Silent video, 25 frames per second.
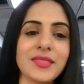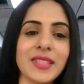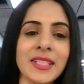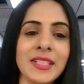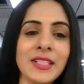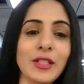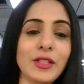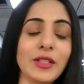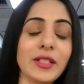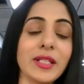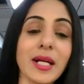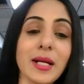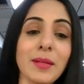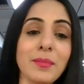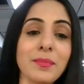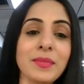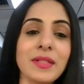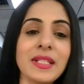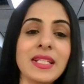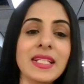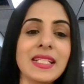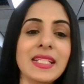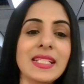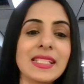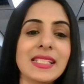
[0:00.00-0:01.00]
The
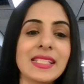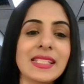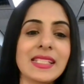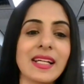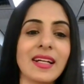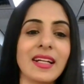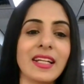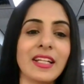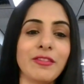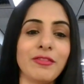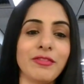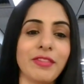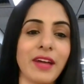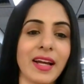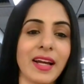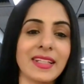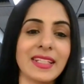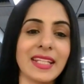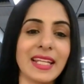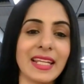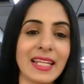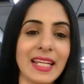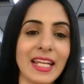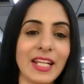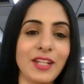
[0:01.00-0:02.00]
company is, uh, in
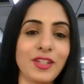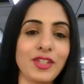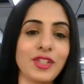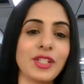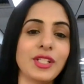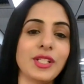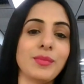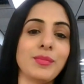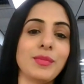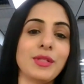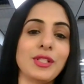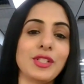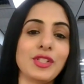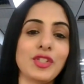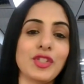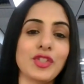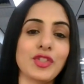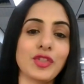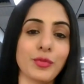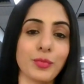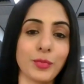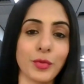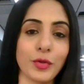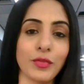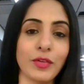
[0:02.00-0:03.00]
fact, engaged in the
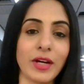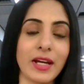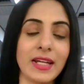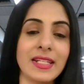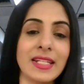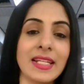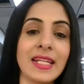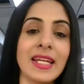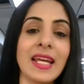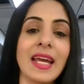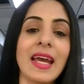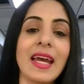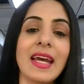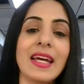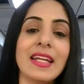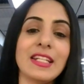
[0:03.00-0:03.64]
business of providing